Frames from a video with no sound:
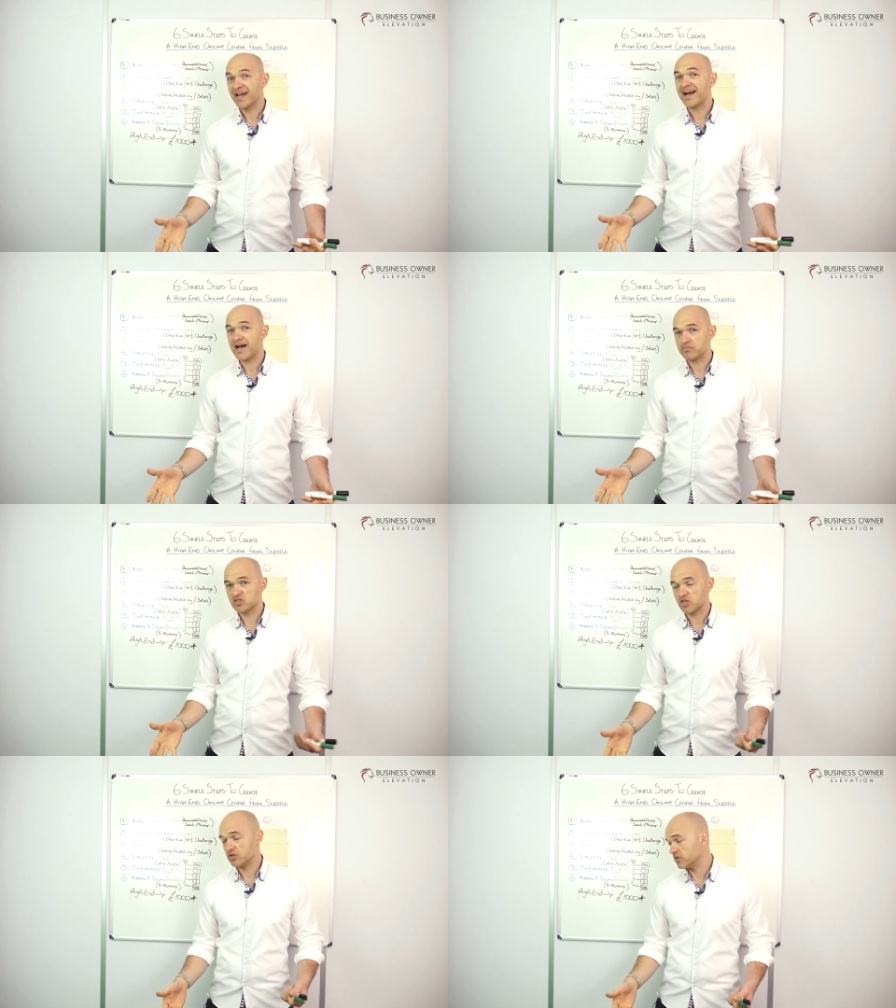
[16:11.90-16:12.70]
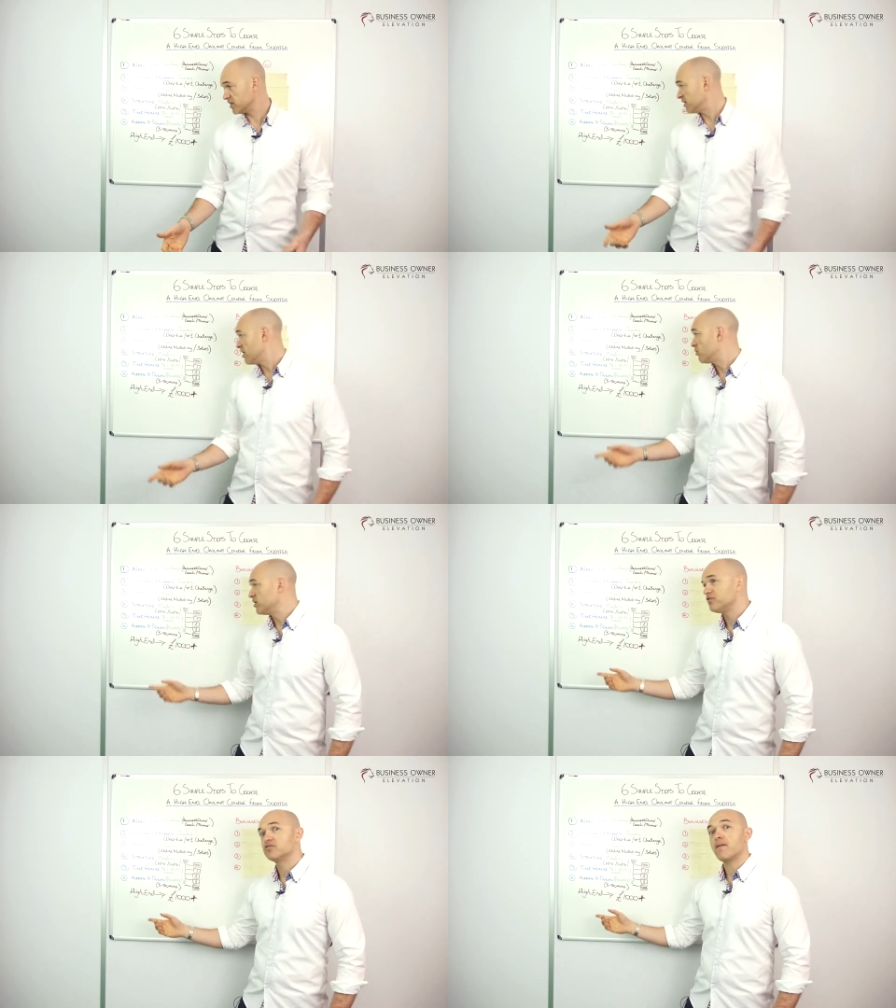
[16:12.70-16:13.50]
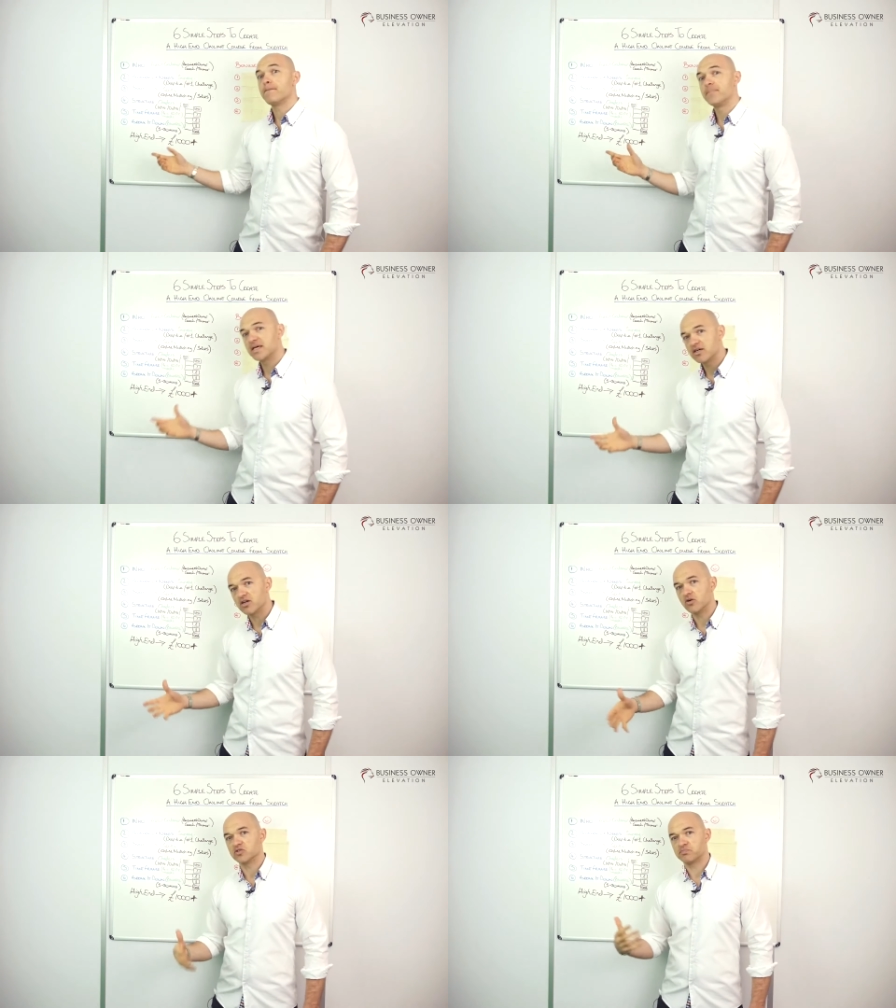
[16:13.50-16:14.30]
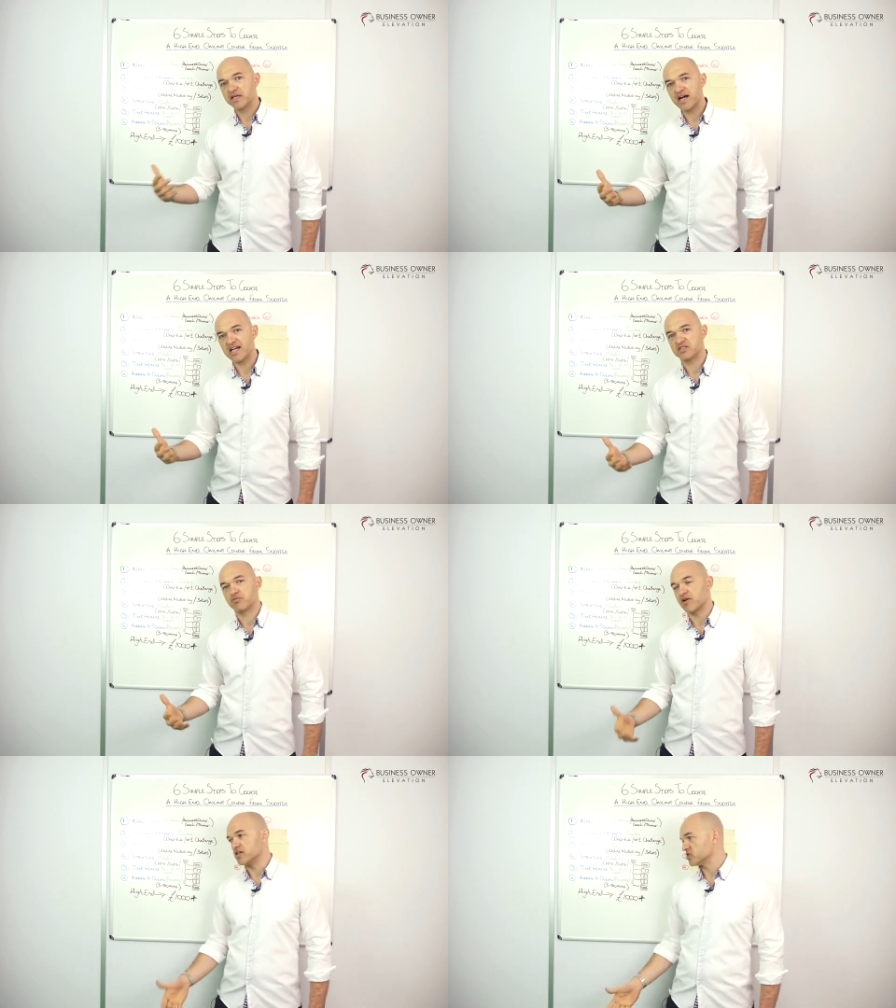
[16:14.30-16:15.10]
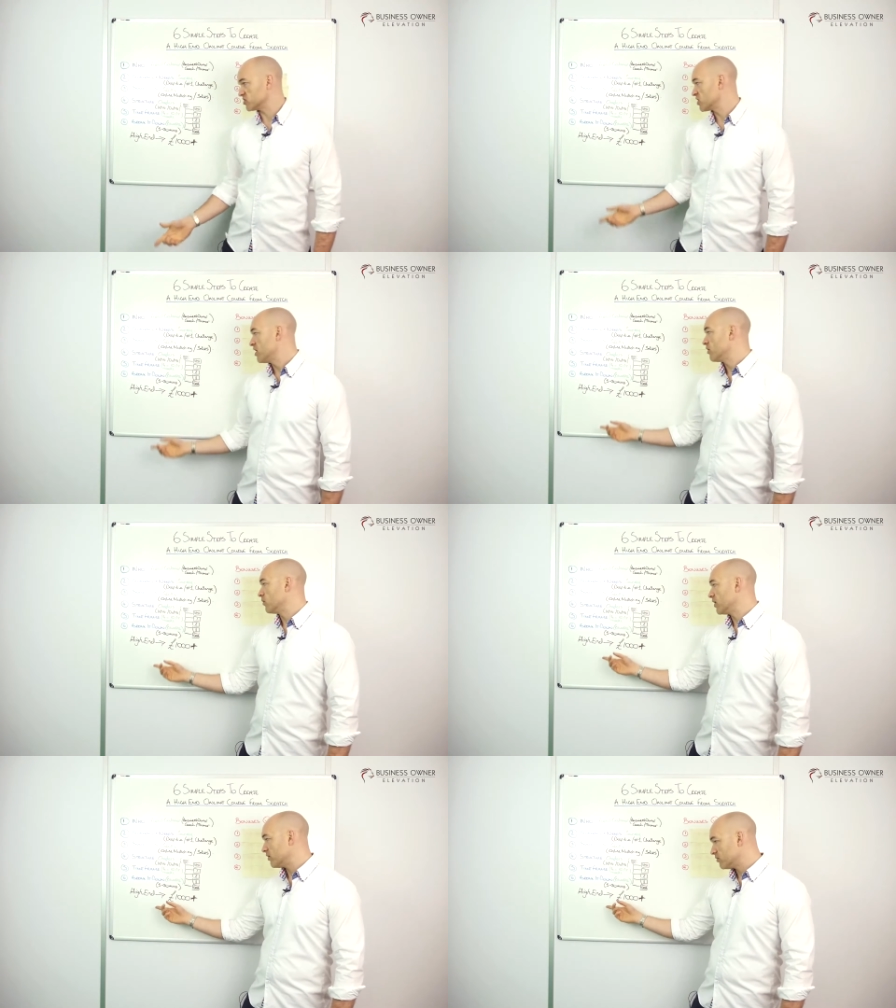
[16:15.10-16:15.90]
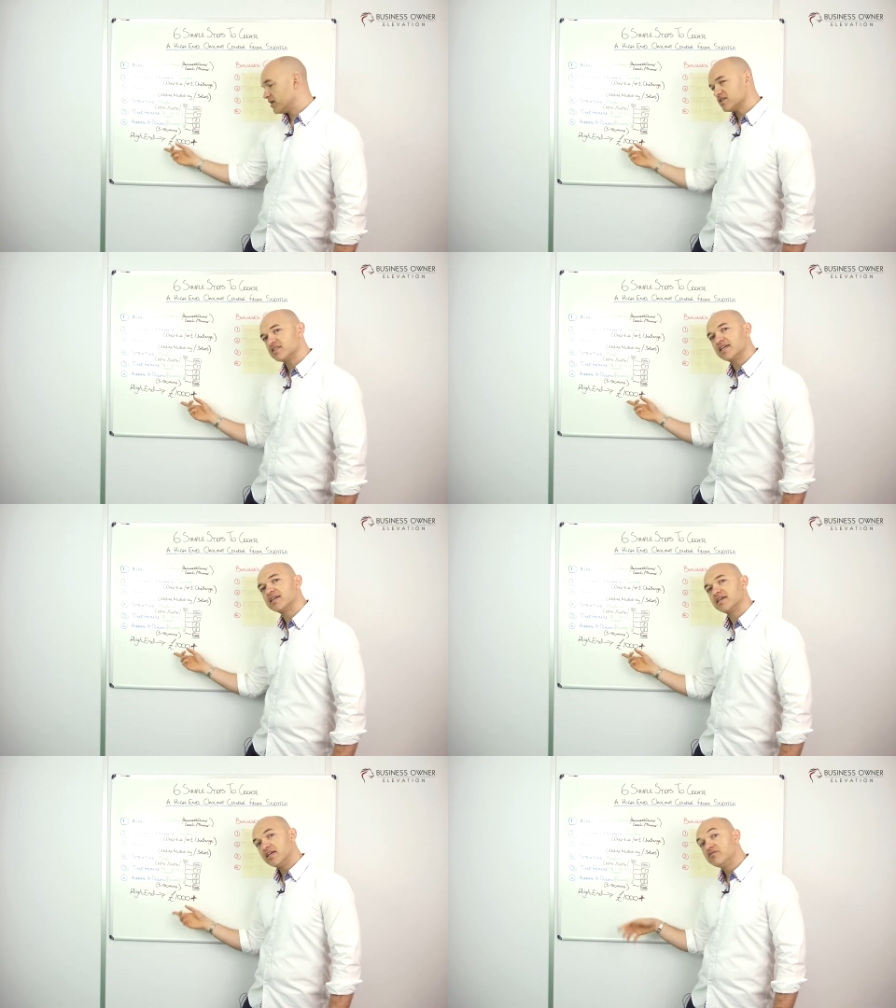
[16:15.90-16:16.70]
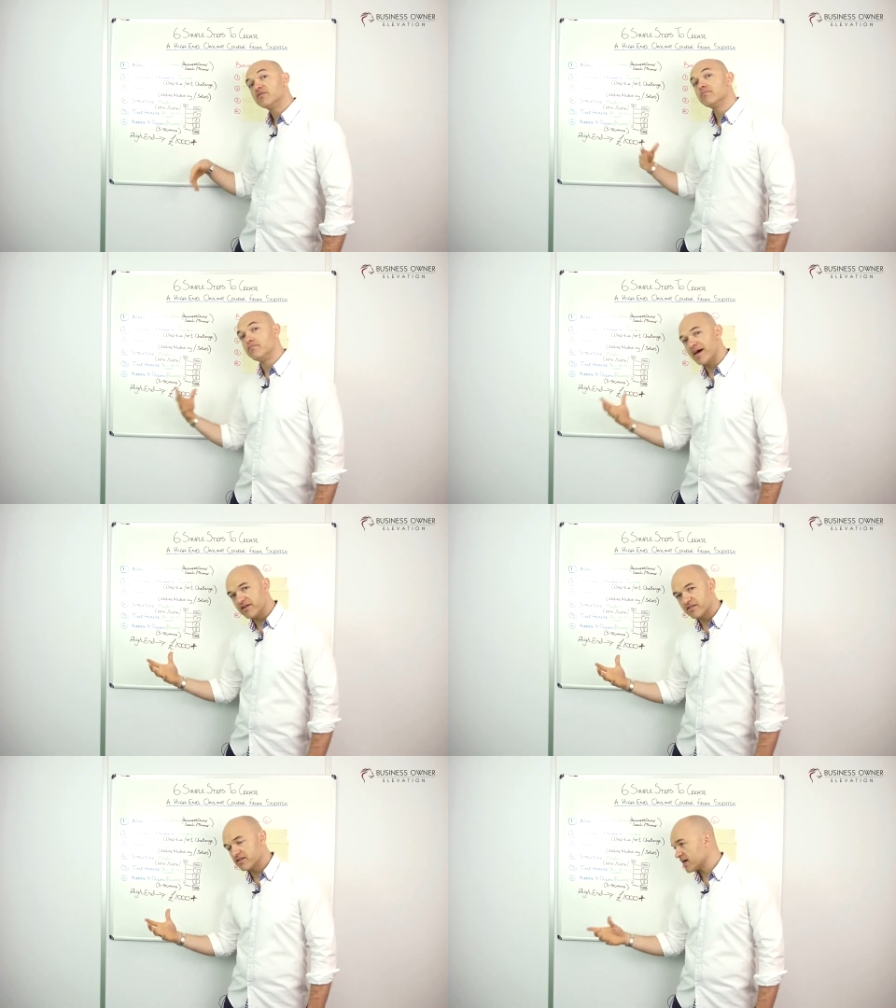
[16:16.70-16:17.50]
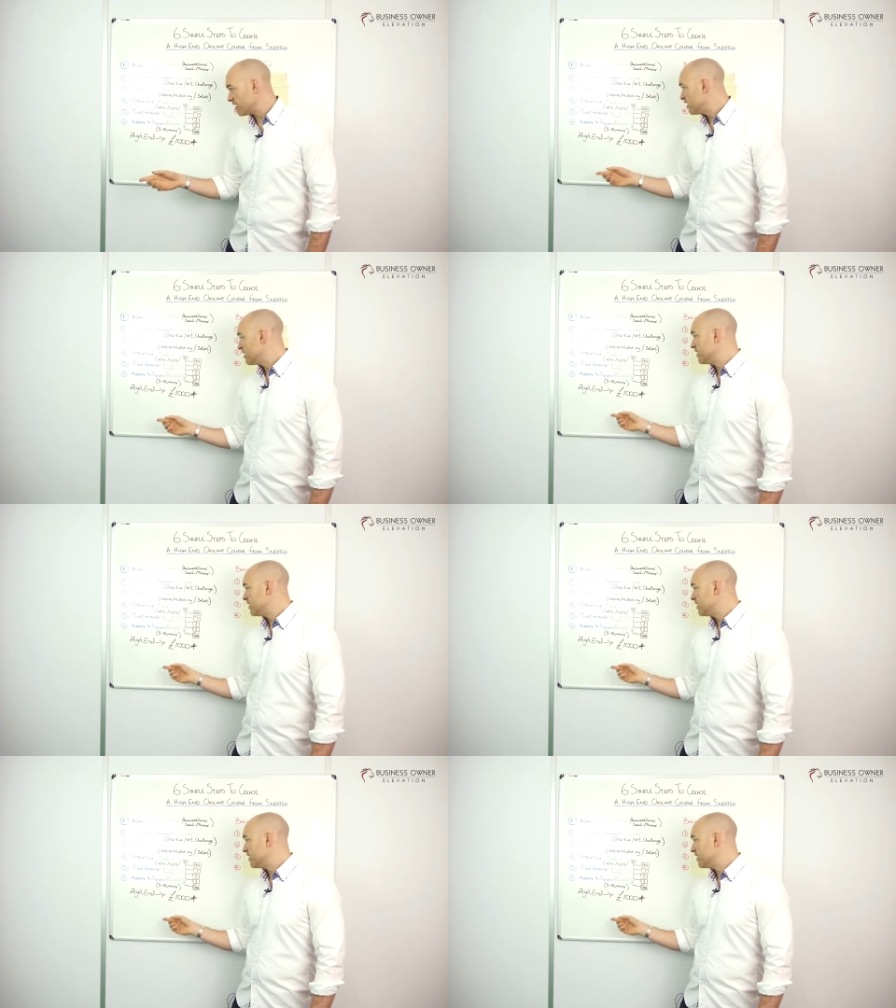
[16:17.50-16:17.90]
Absolutely. Well, if you've got bigger goals, bigger aspirations, well, let's think even better than that.